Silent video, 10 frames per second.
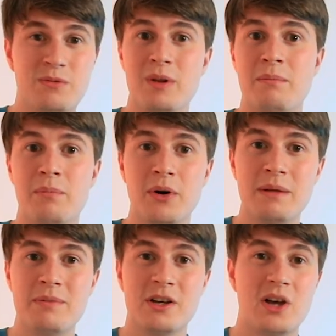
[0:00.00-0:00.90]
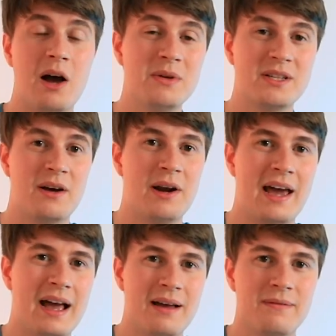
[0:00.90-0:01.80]
is really important because you always want to
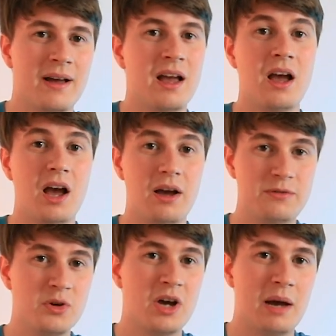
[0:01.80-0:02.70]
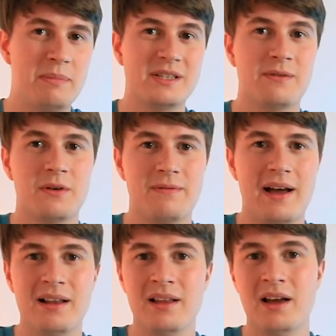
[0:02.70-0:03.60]
have a few copies of your
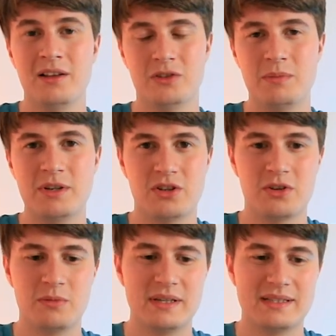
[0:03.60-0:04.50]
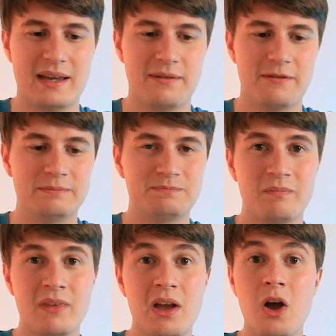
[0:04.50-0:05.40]
file to be sure to be safe.
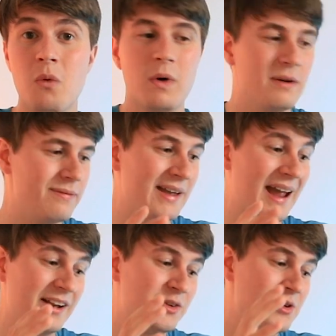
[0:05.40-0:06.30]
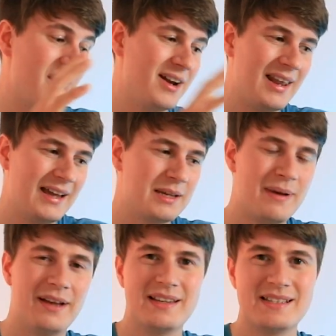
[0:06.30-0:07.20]
One thing I do not like
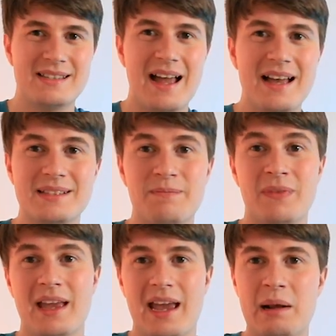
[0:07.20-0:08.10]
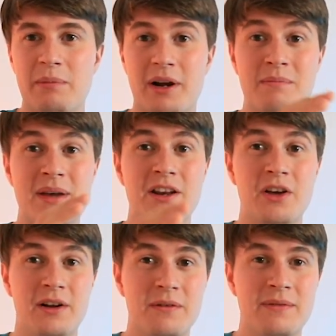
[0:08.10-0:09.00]
about this NAS, and I'm probably going to make
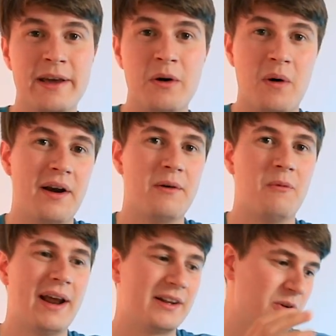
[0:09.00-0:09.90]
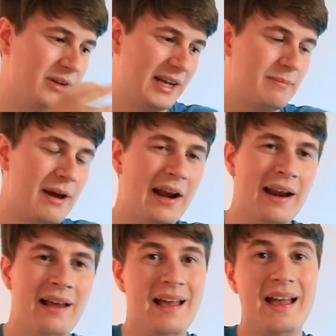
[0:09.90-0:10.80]
another video on what I don't like about
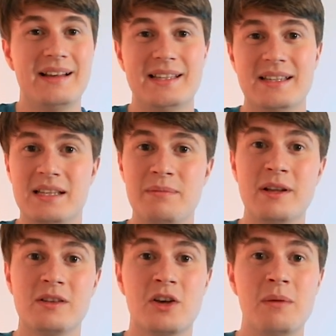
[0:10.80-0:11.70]
it, is that it's a little bit